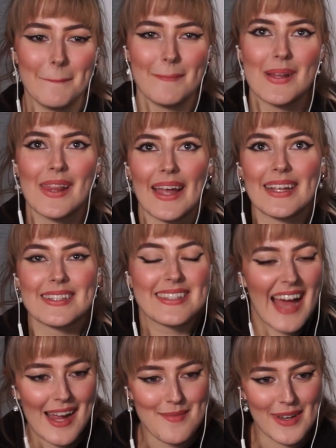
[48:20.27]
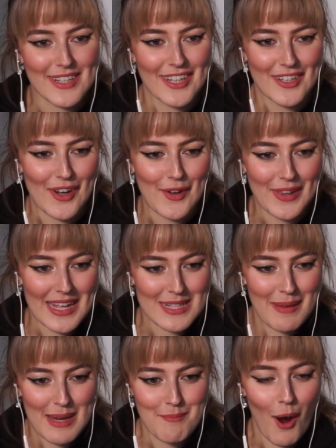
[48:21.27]
like a diamond, you know,
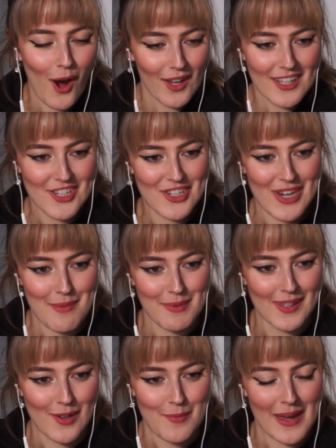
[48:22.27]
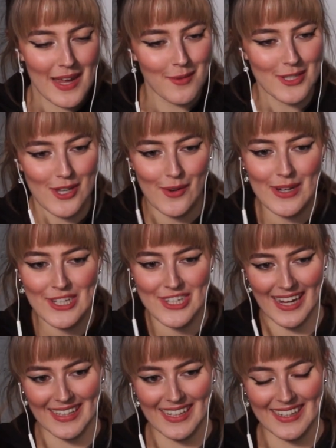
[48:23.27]
that's being polished up a little bit. It was always
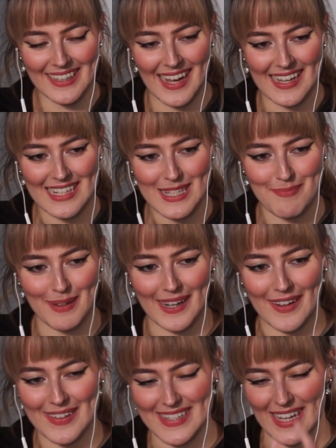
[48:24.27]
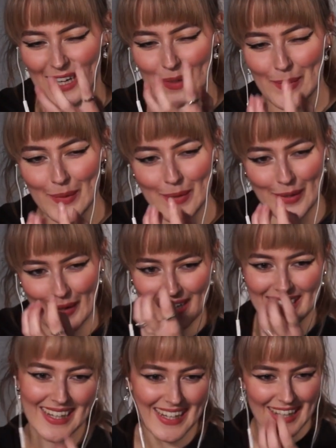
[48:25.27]
shiny and nice, but now it's like, ooh,
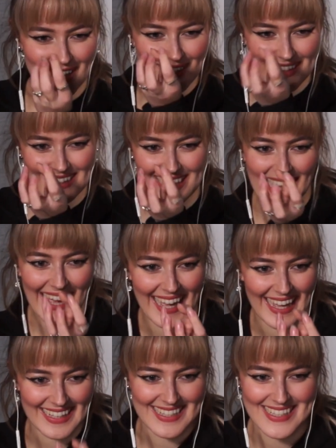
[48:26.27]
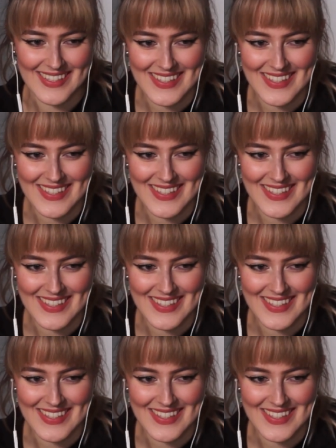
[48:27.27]
look at that, so